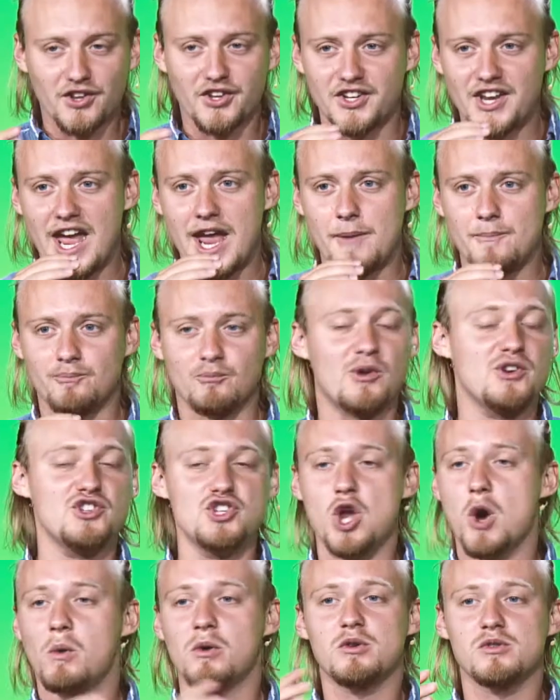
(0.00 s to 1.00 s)
of the night, when
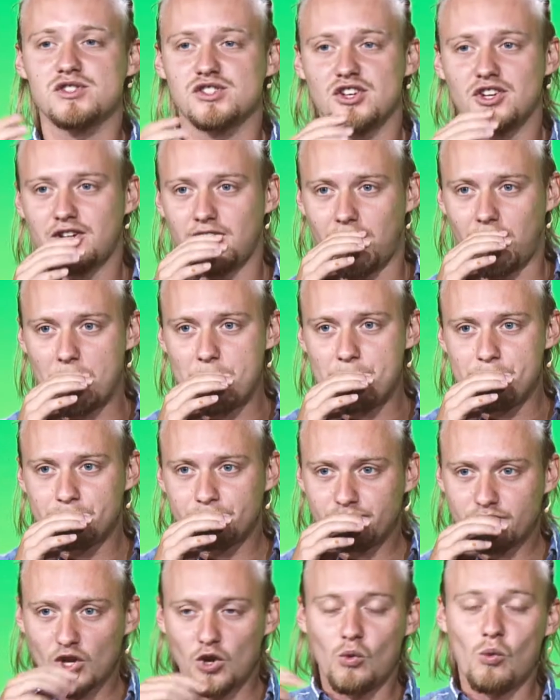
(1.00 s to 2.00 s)
no one was looking,
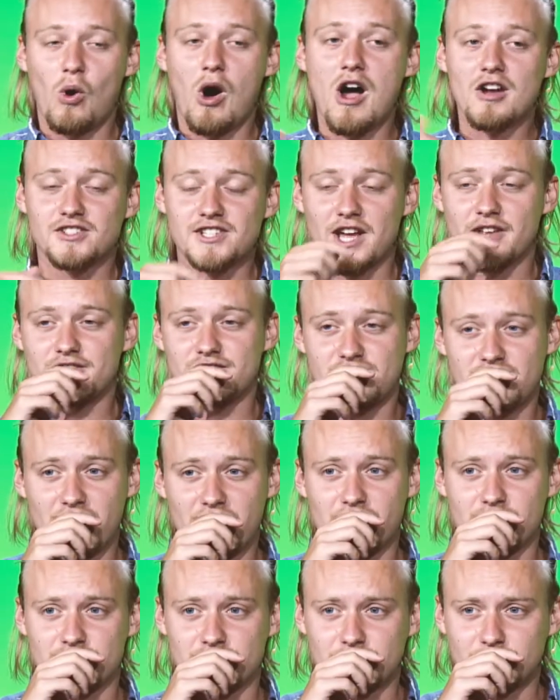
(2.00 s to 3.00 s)
walk
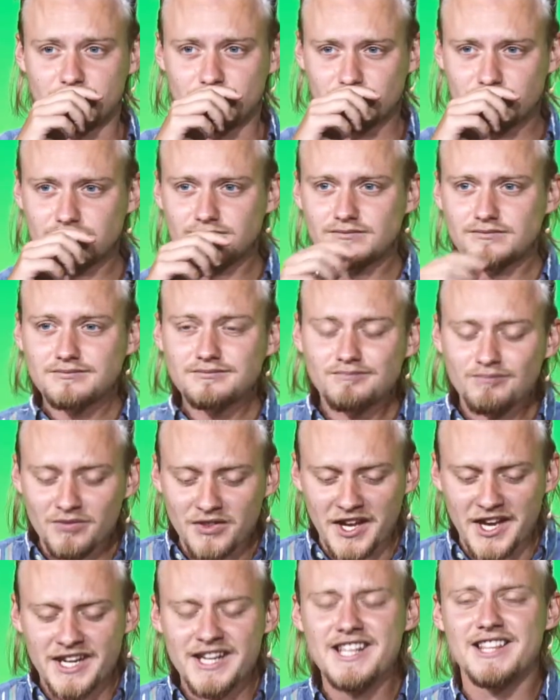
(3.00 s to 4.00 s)
downstairs
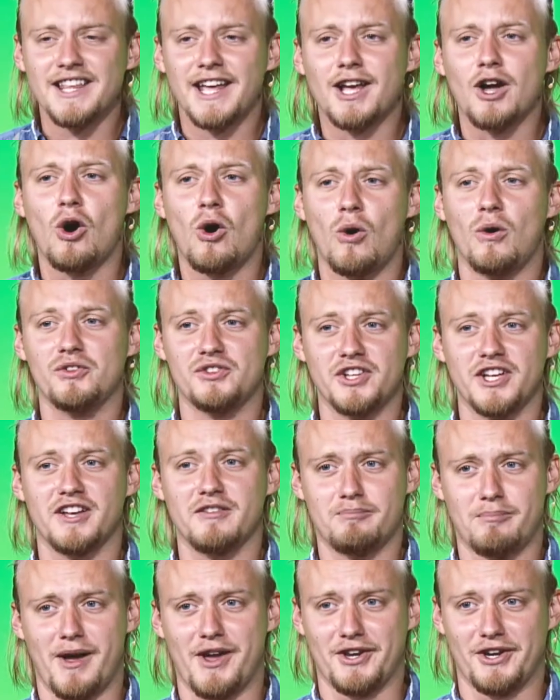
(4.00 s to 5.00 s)
and eat like a whole thing of
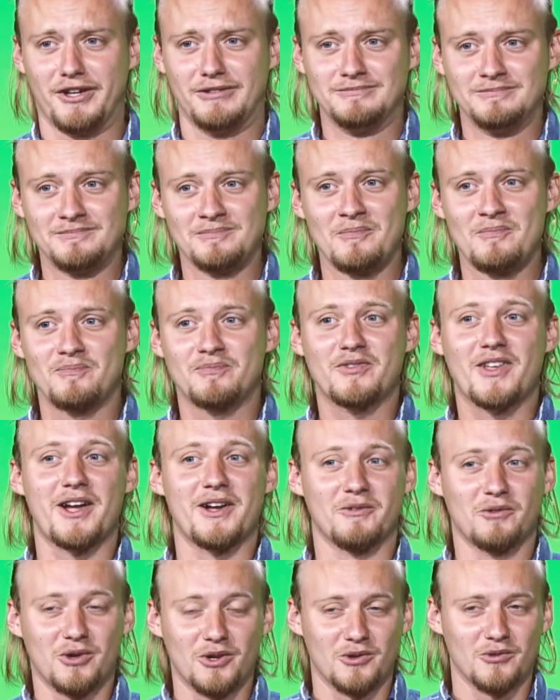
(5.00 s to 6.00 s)
butter.
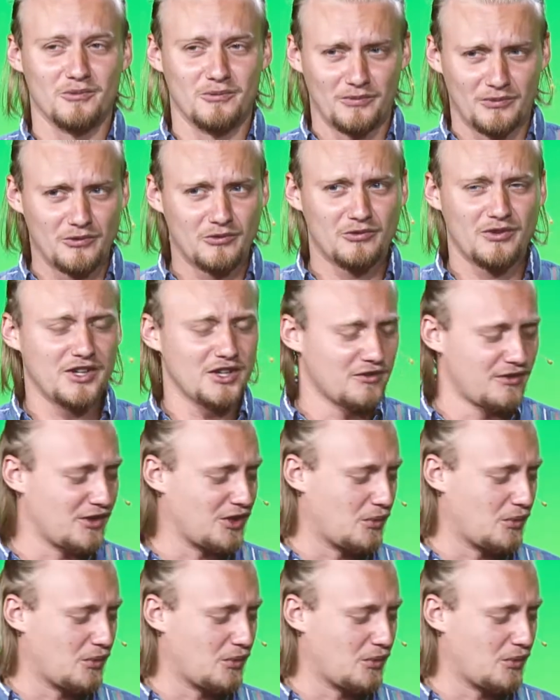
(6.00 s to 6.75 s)
We're really, really